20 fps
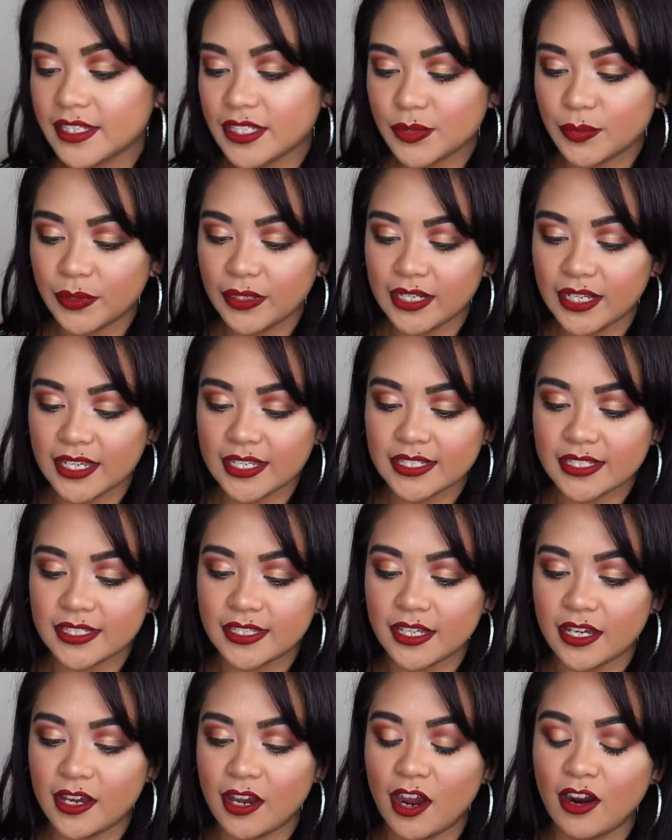this one is
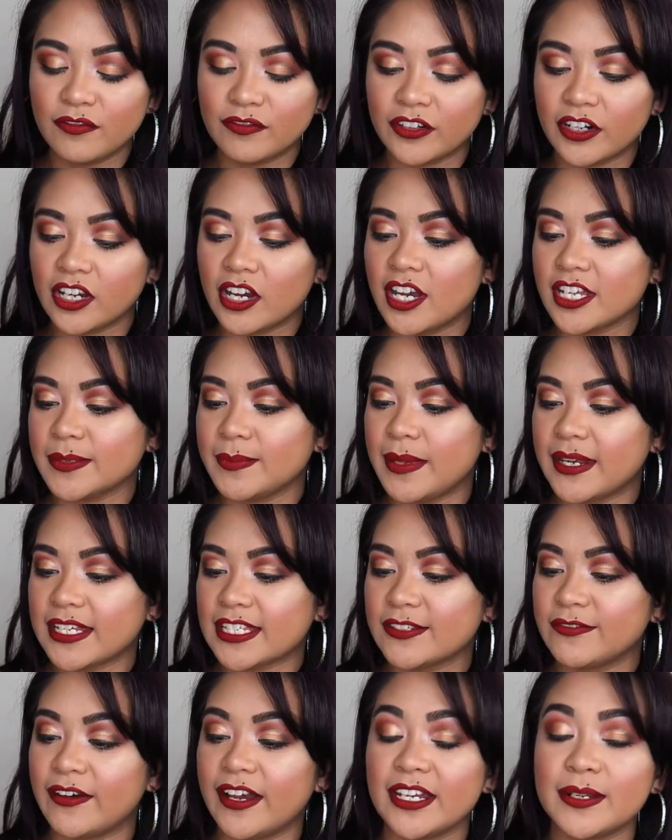the Ofra
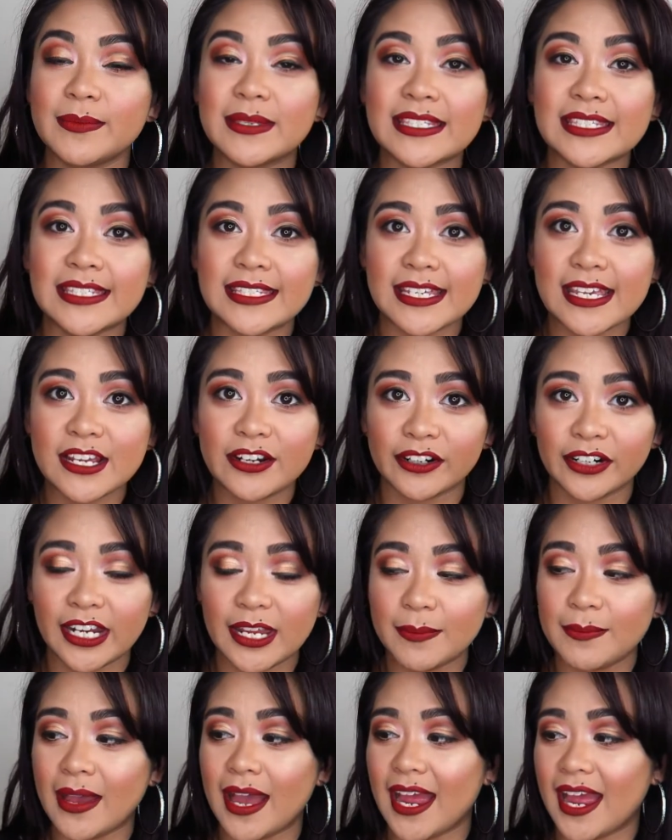Cosmetics Vitamin C
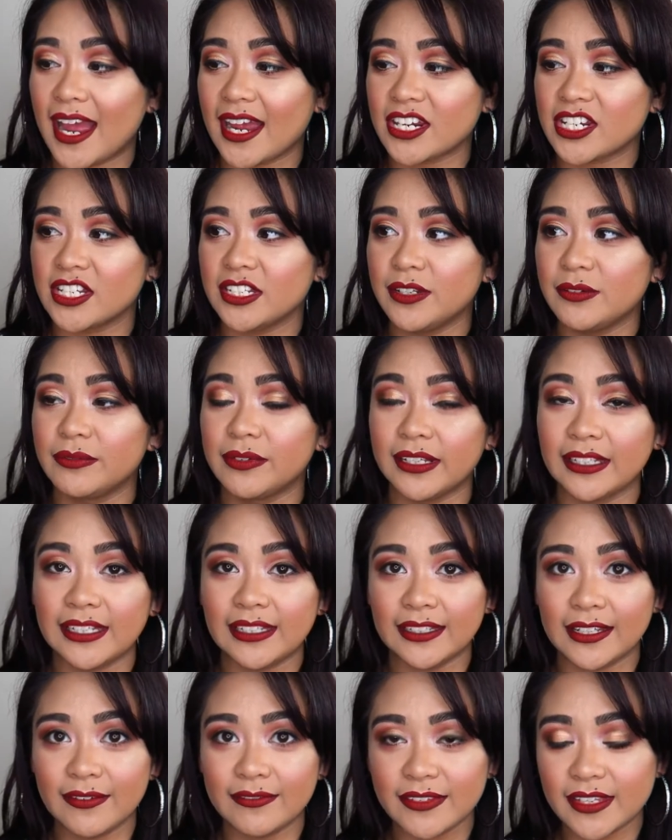Cream. I actually
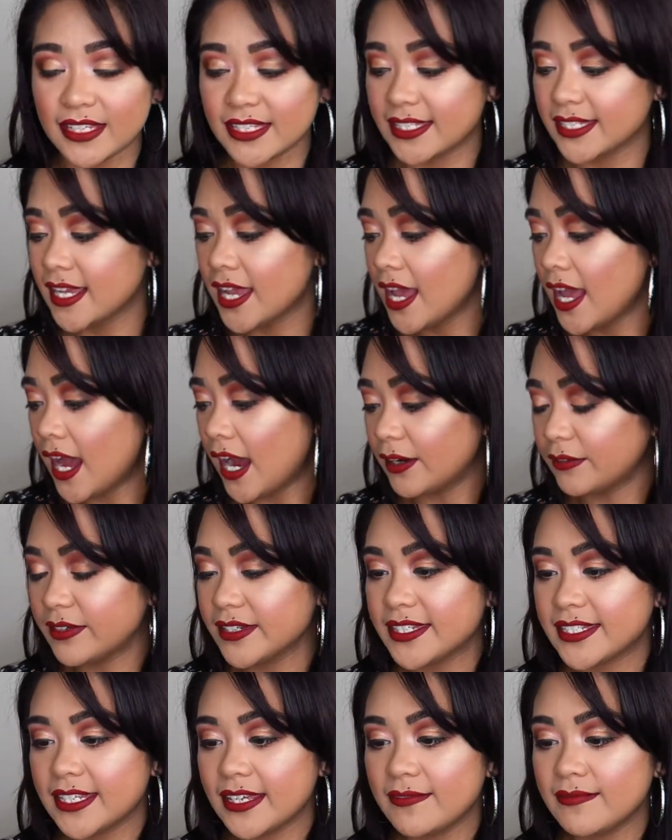really love this. I
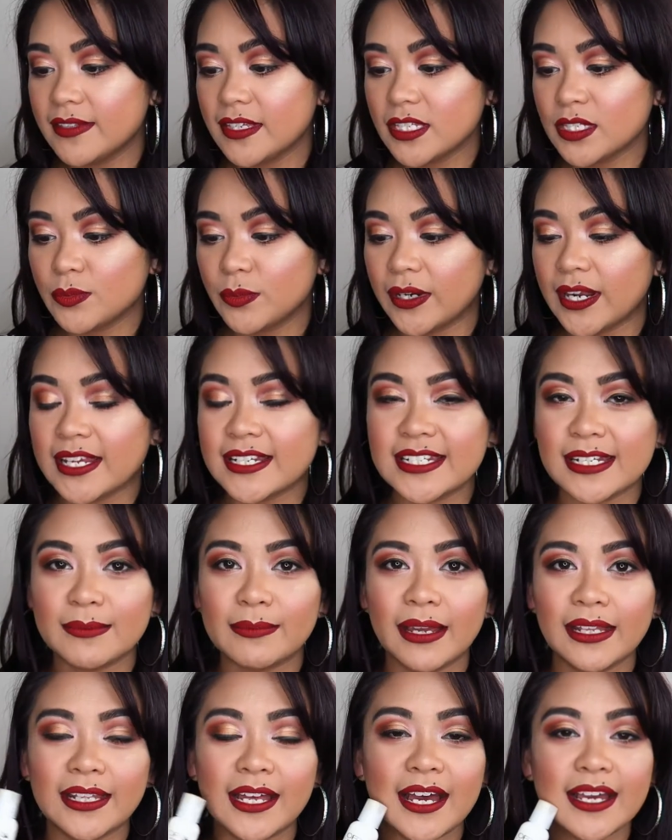received this when I did
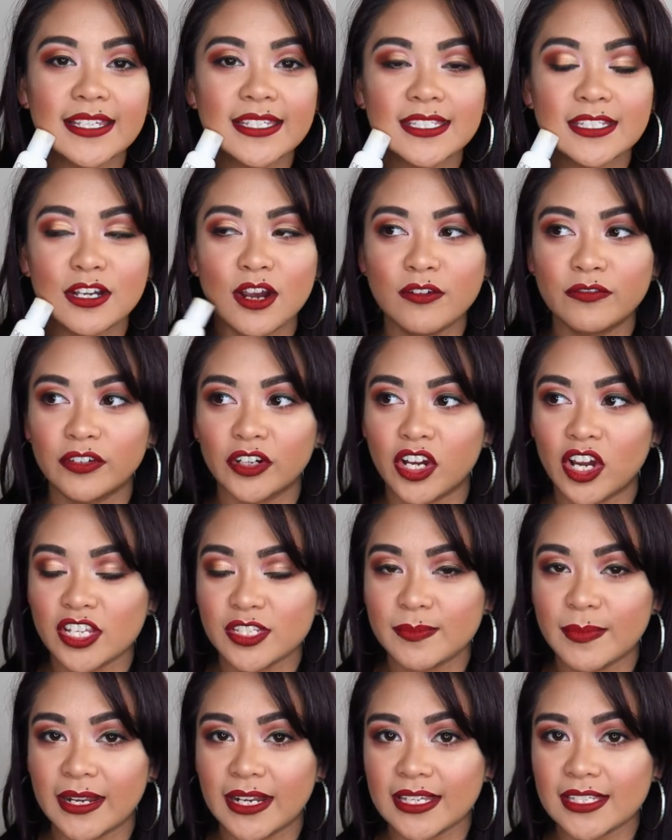my last Ofra
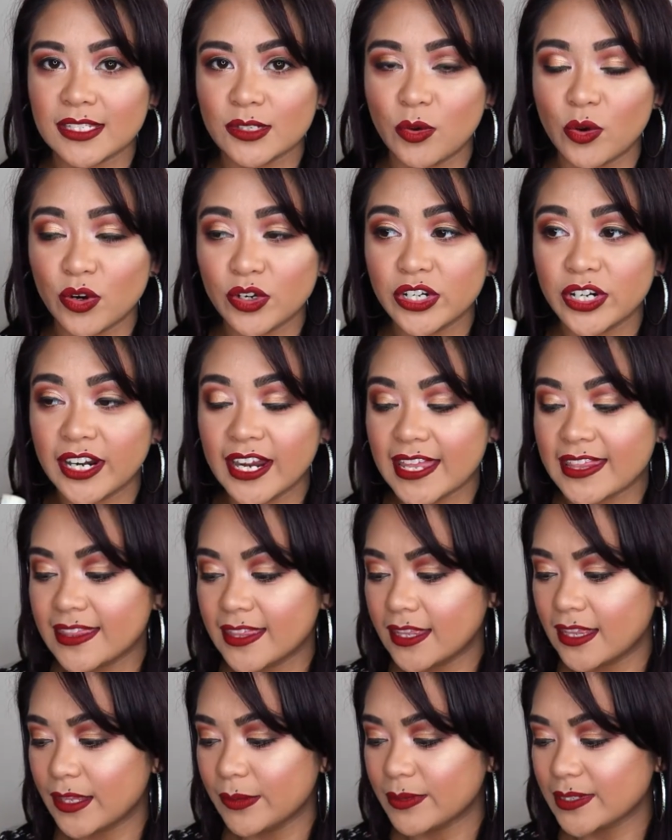Cosmetics order,
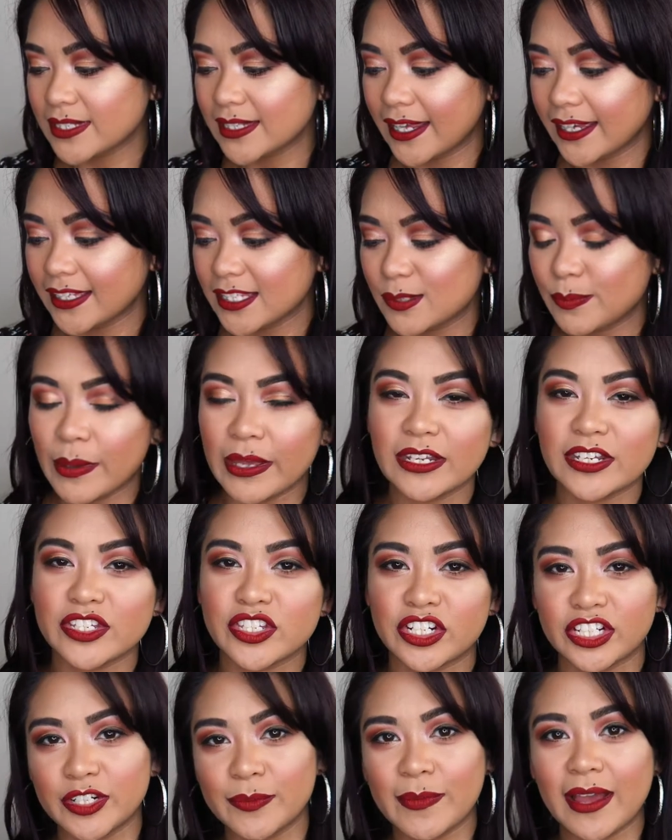and it was like, spend a
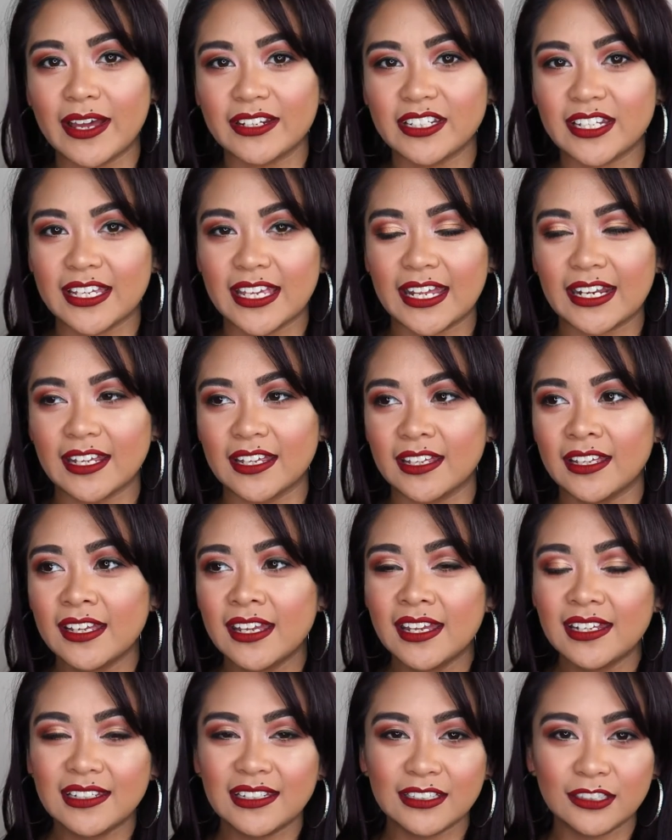certain amount and you get a
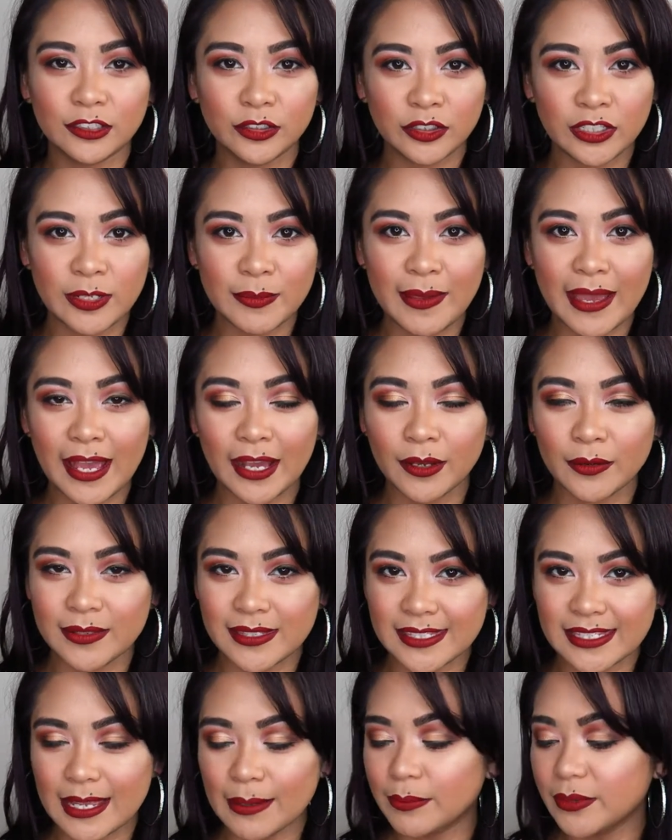little goodie bag
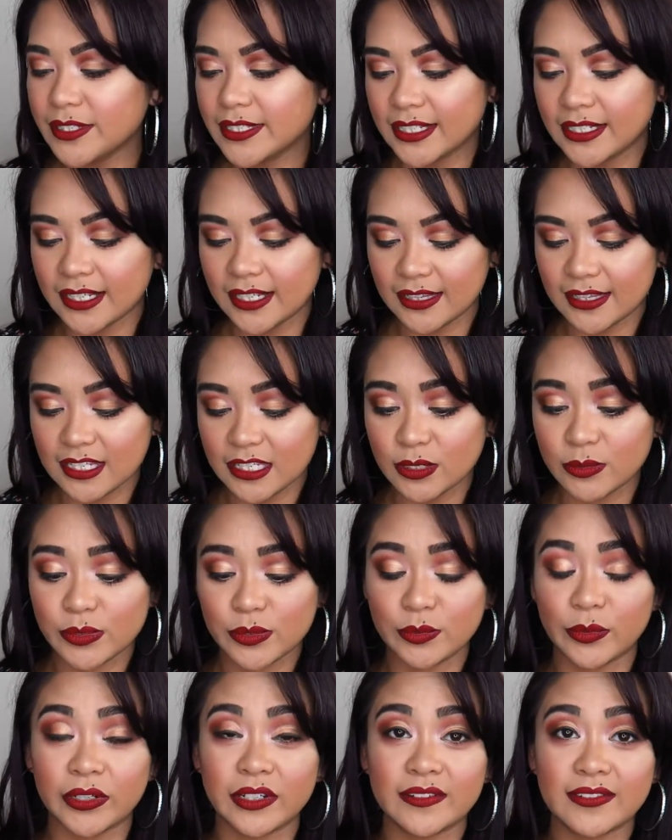with samples in it, and this
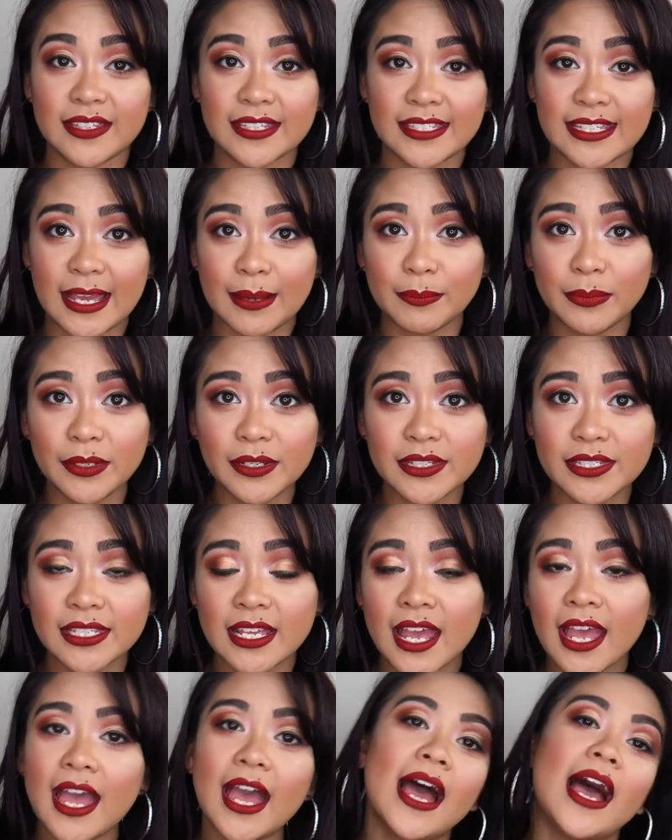was one of the samples.
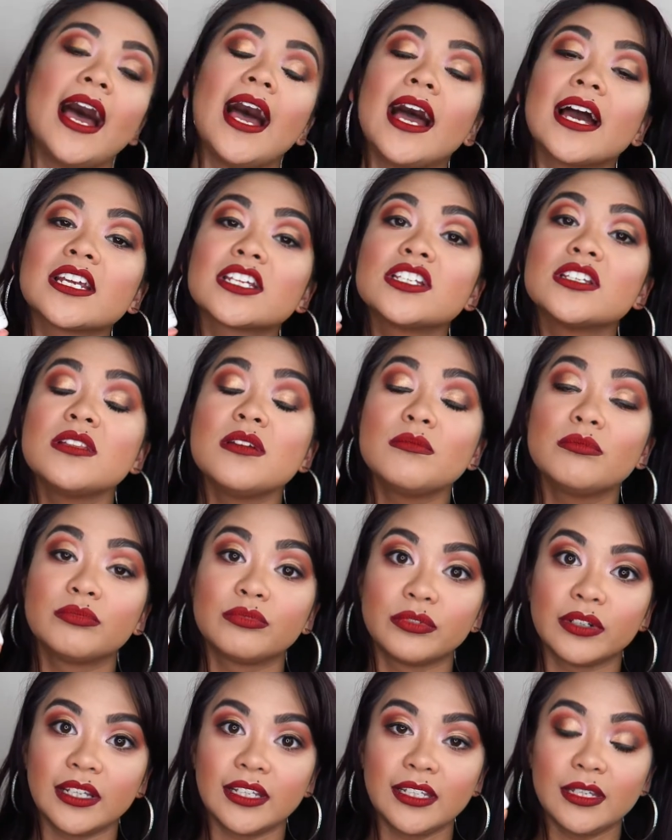I actually
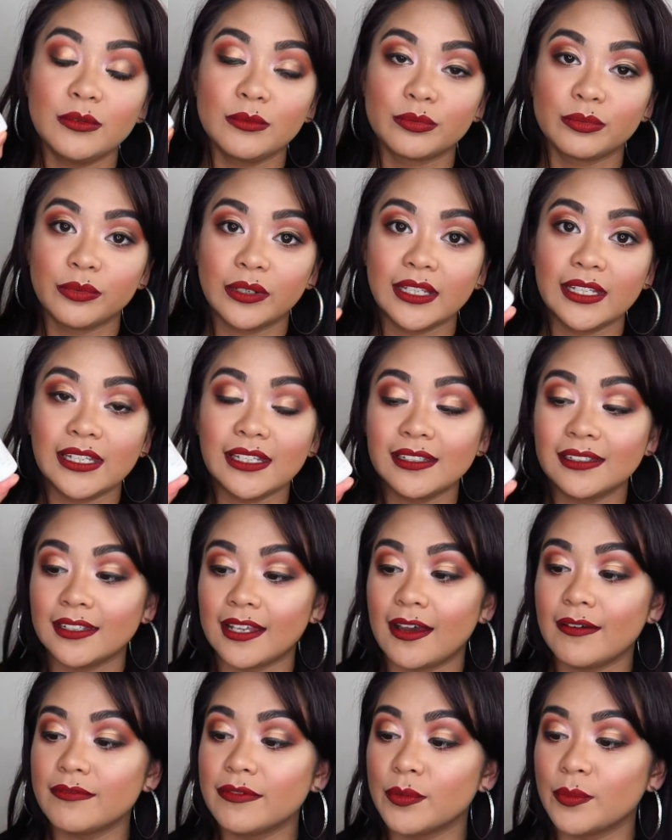really, really
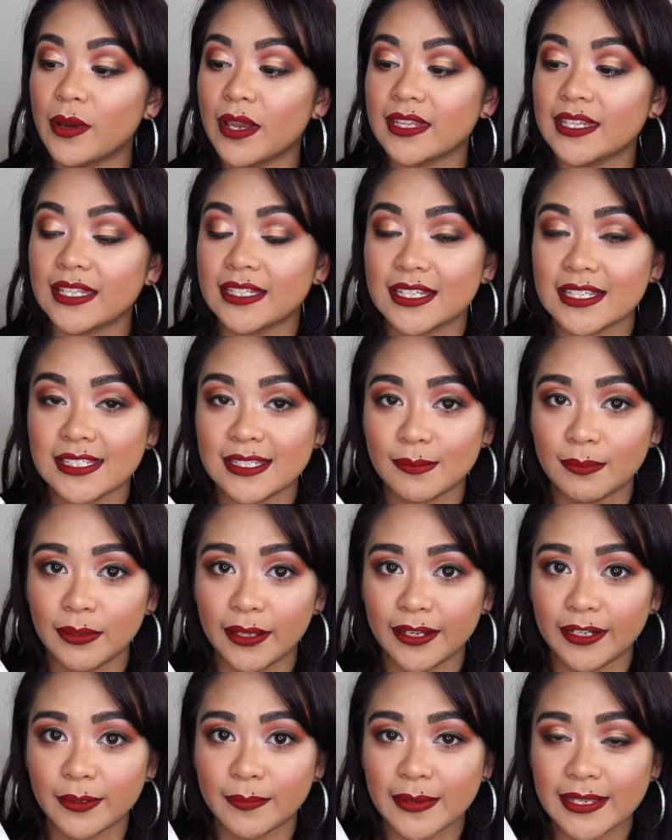love the way that this
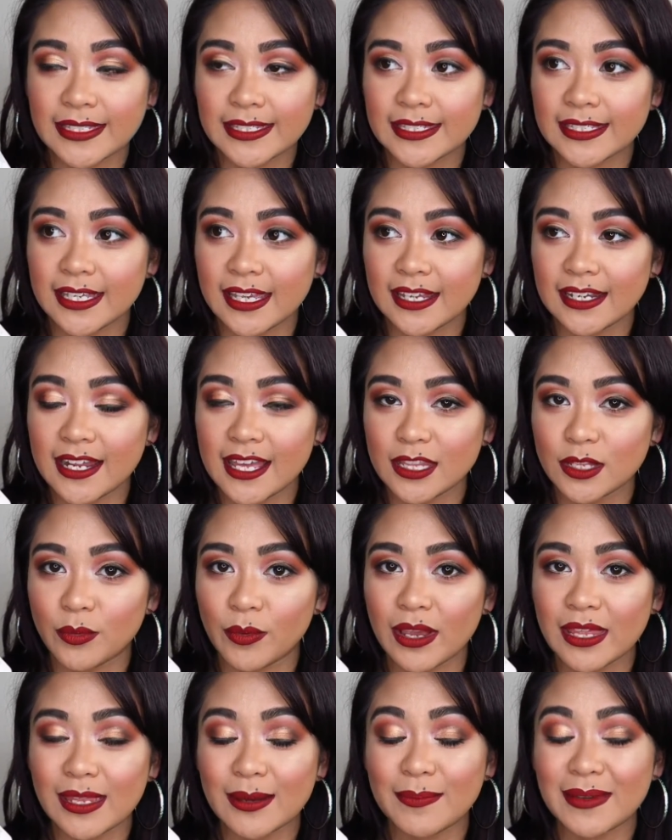applied on my skin and the
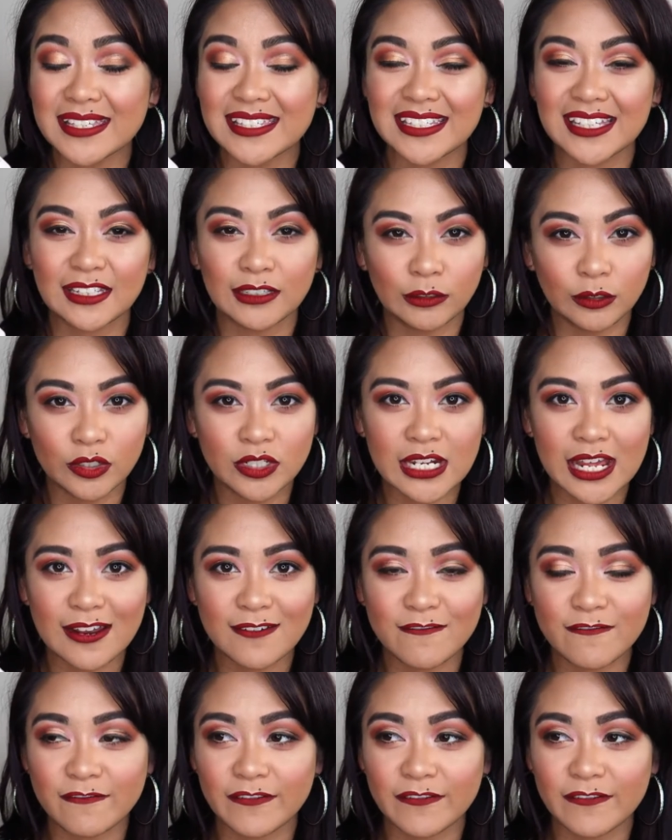way that my skin looked and